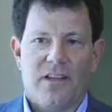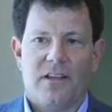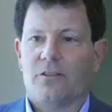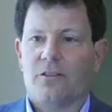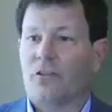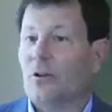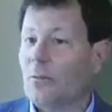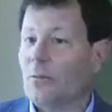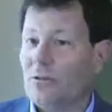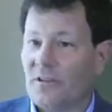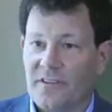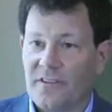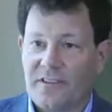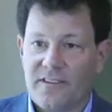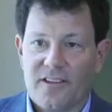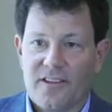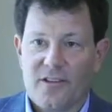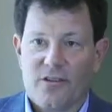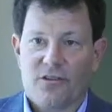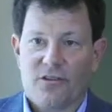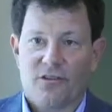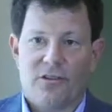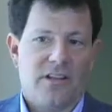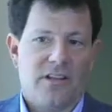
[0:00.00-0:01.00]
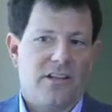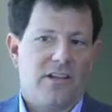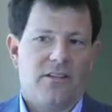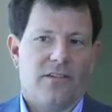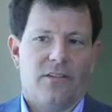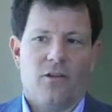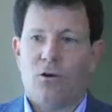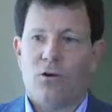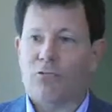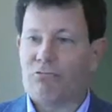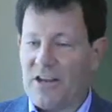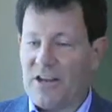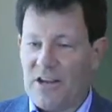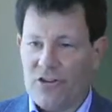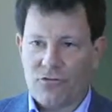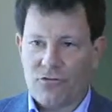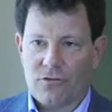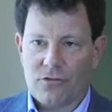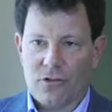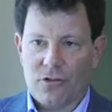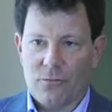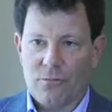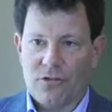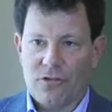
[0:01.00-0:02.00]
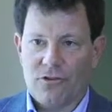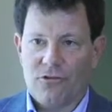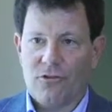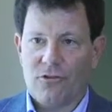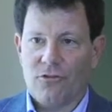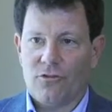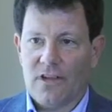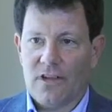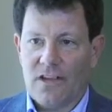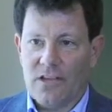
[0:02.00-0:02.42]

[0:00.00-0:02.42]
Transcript: global insecurity, a whole range of global issues